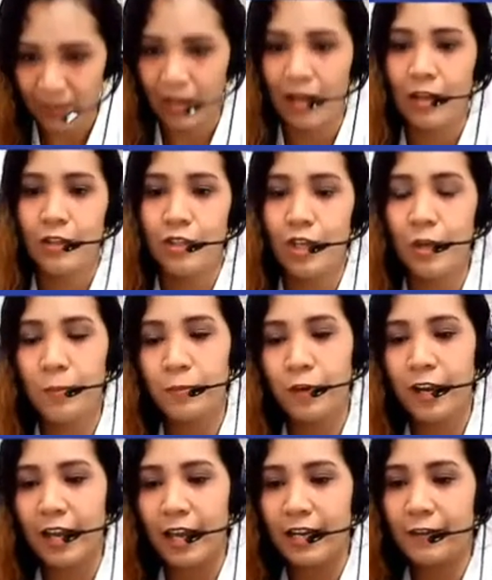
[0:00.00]
Do you bring
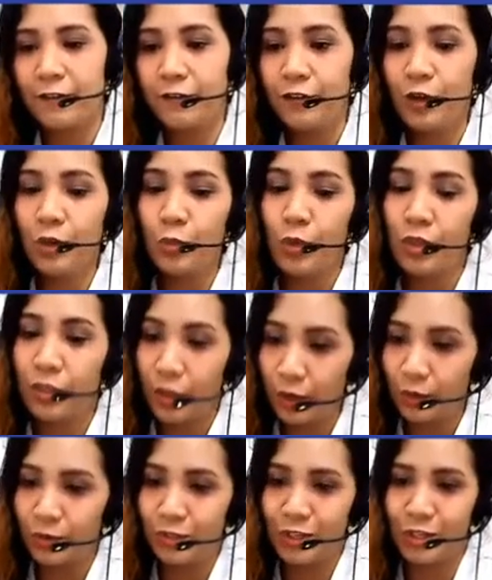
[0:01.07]
any food with you
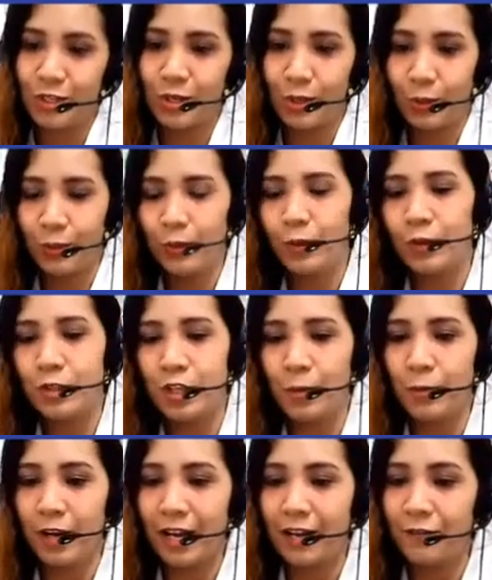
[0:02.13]
to school? Do you bring
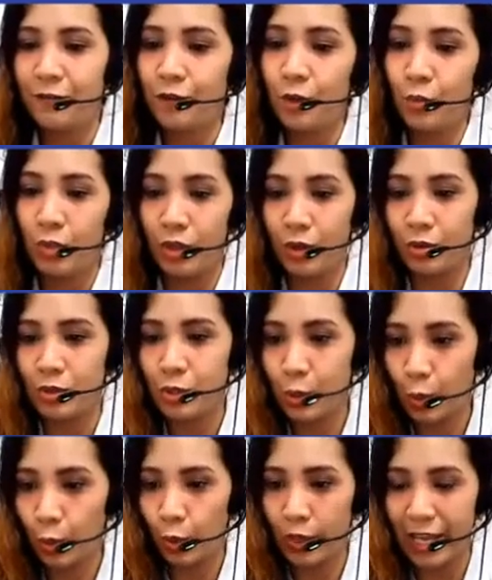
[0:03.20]
any food with you to
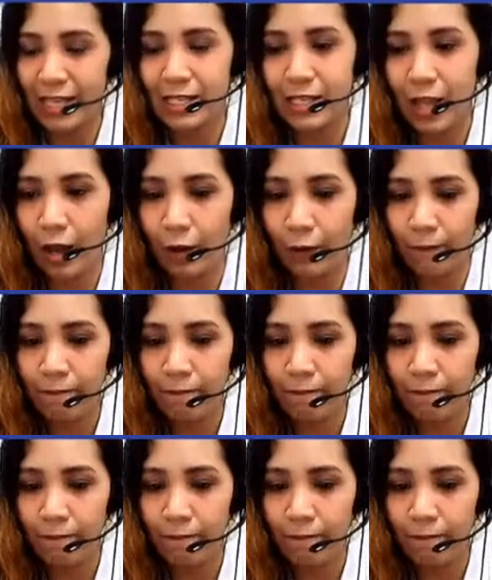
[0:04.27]
school? Yes, no.